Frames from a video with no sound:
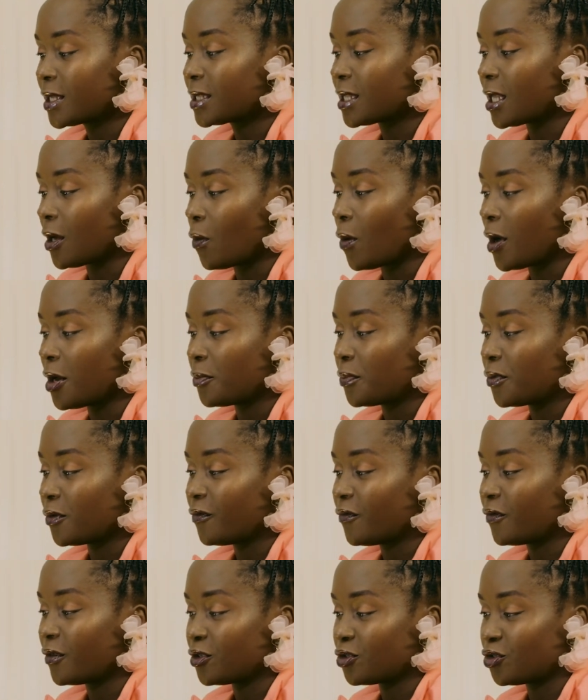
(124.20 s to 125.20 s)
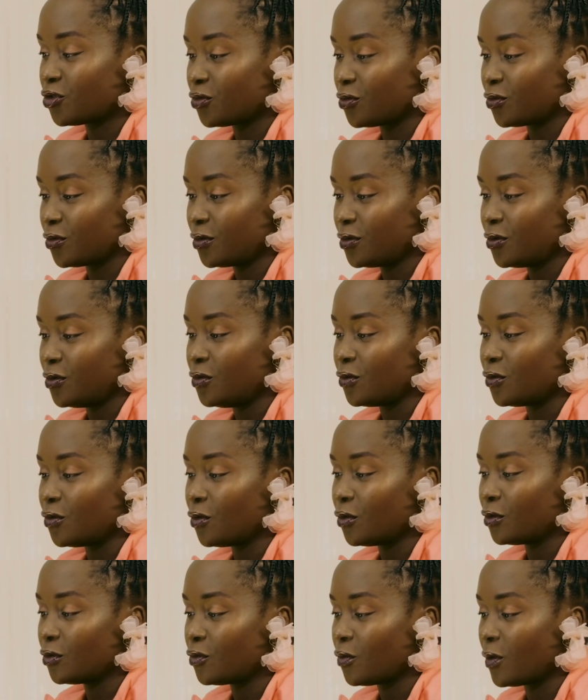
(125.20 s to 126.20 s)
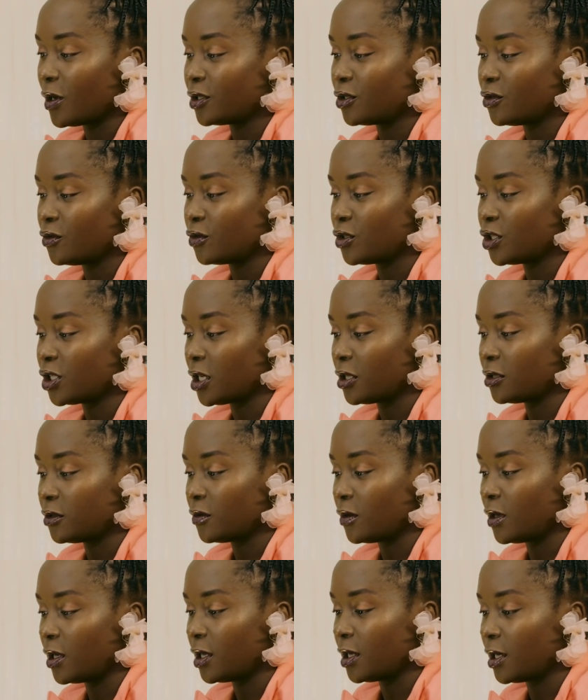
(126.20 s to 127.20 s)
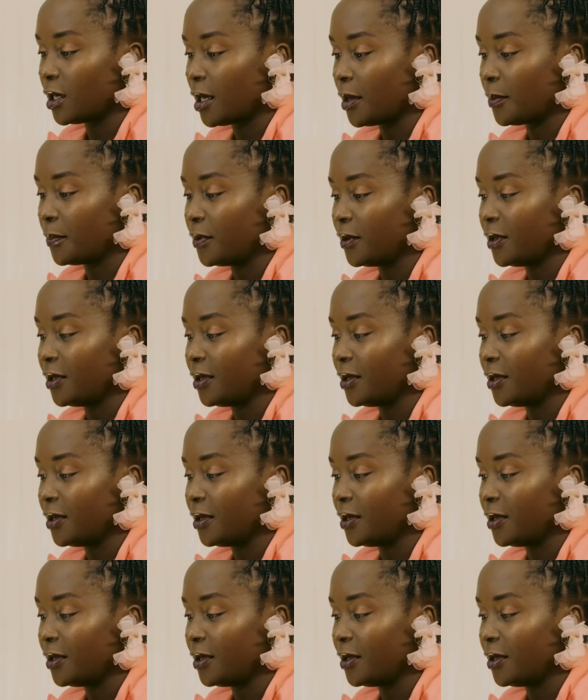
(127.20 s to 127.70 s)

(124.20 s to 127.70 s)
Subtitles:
what's the one profession you don't want your child to end up